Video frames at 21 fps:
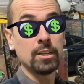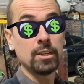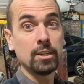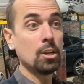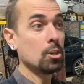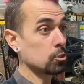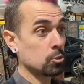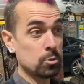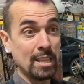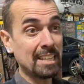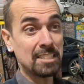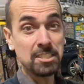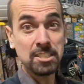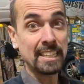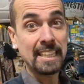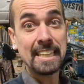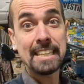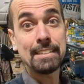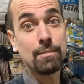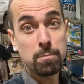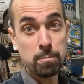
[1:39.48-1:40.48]
So that's like
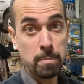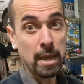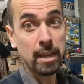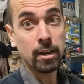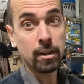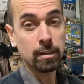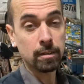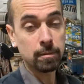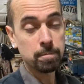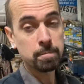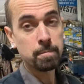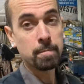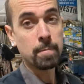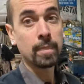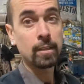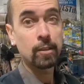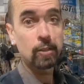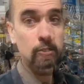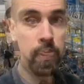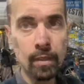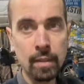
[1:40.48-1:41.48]
even better.
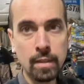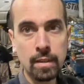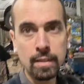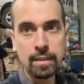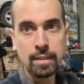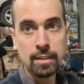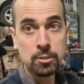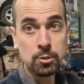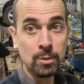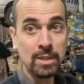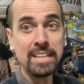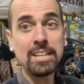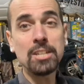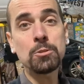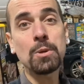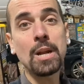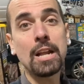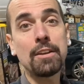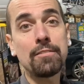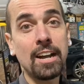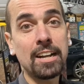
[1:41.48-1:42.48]
So here's what
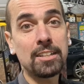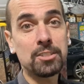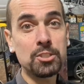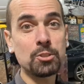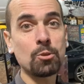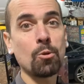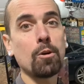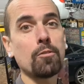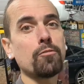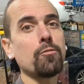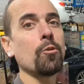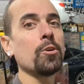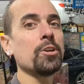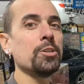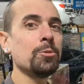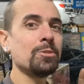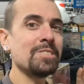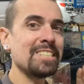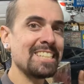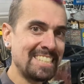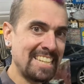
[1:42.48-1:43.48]
I've got in store for you
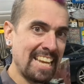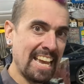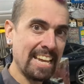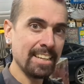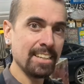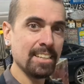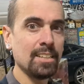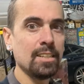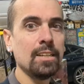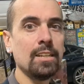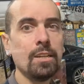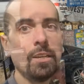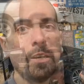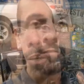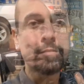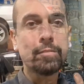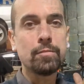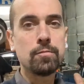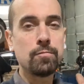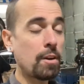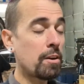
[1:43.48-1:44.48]
today.
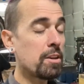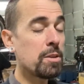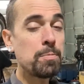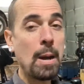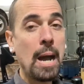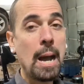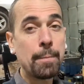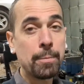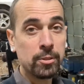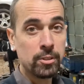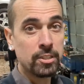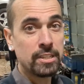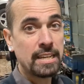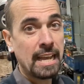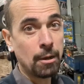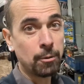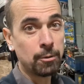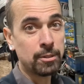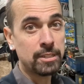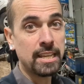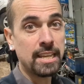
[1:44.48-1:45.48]
Very popular
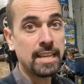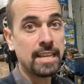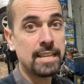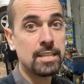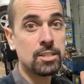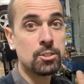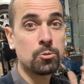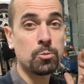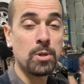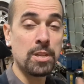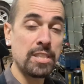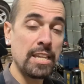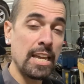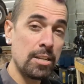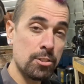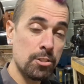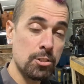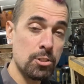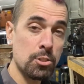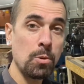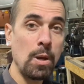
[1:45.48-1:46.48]
nowadays with
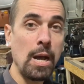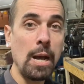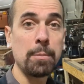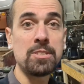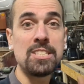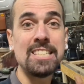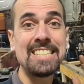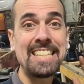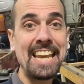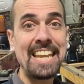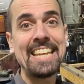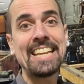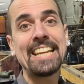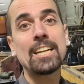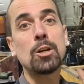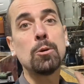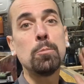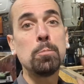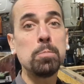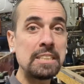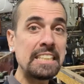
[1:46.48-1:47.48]
engine swaps is getting a
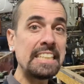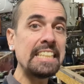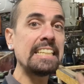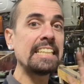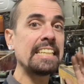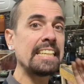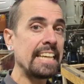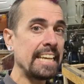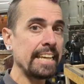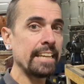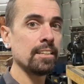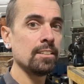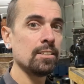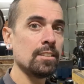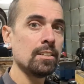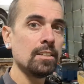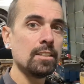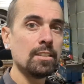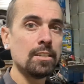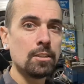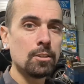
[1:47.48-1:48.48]
complete kit.
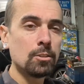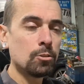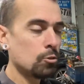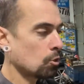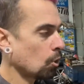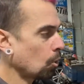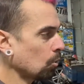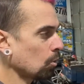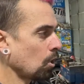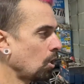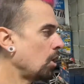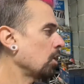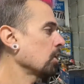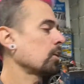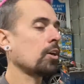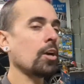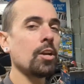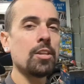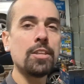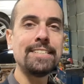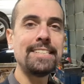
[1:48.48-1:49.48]
No longer
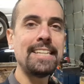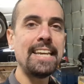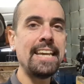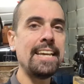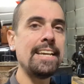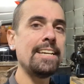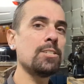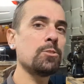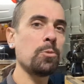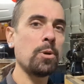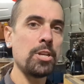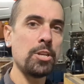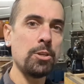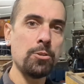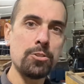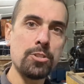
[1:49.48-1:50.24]
are the days where you